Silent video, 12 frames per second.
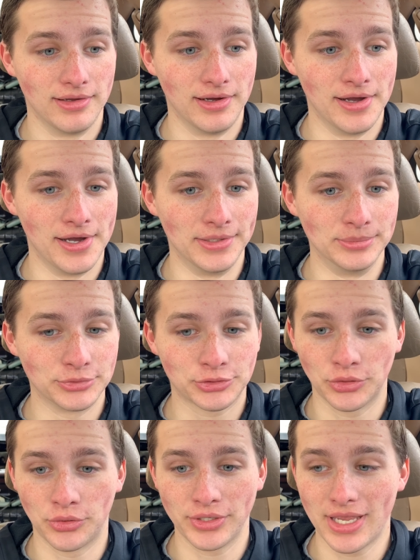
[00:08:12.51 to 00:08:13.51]

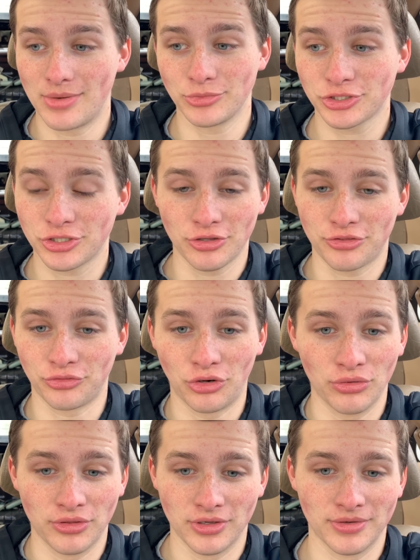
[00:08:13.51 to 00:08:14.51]
So yeah, I'm just gonna
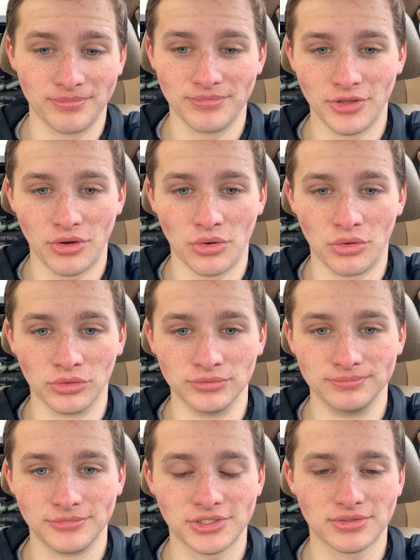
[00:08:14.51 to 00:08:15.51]
throw the old